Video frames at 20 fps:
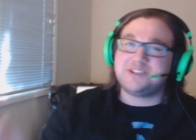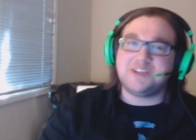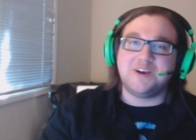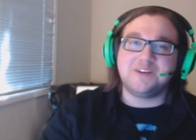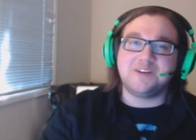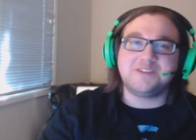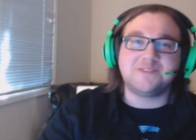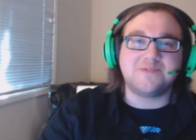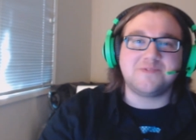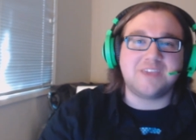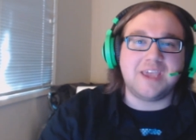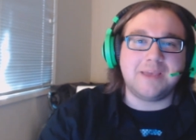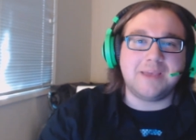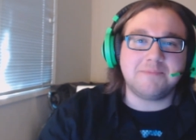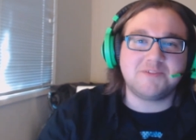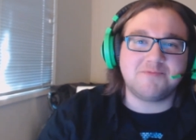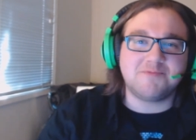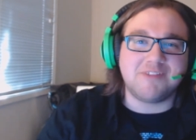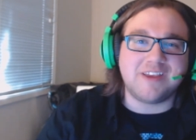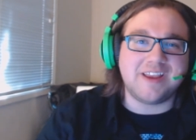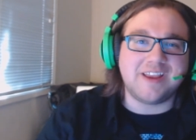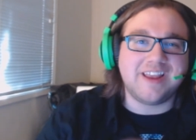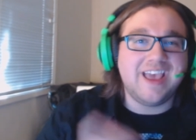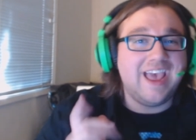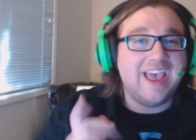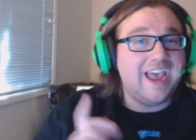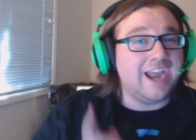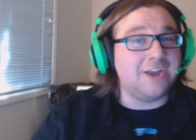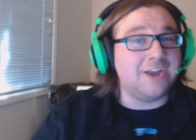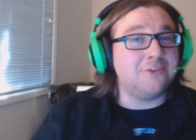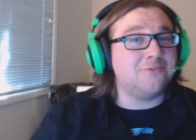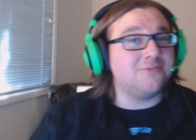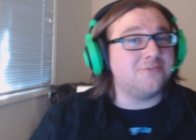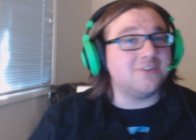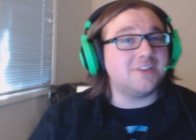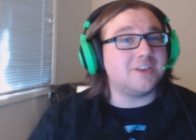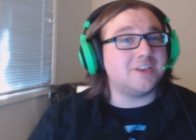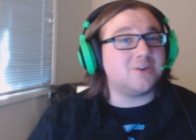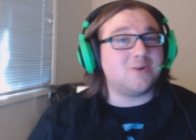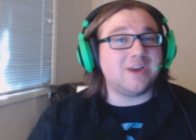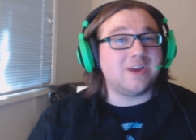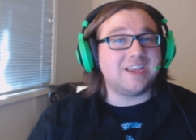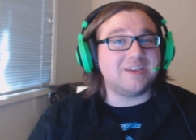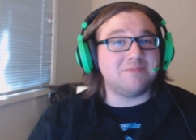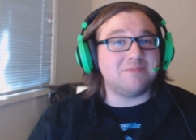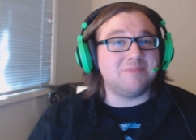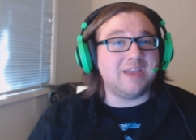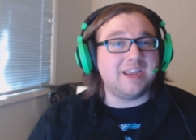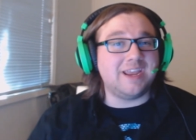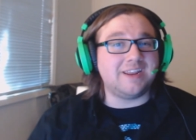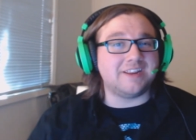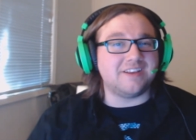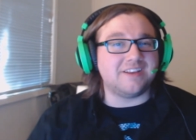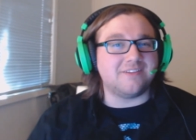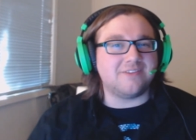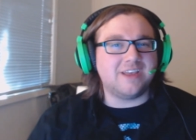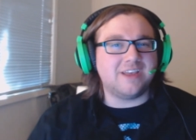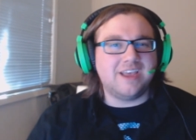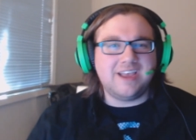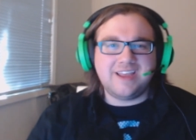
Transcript: tons of games played, and you're feeling quite competitive.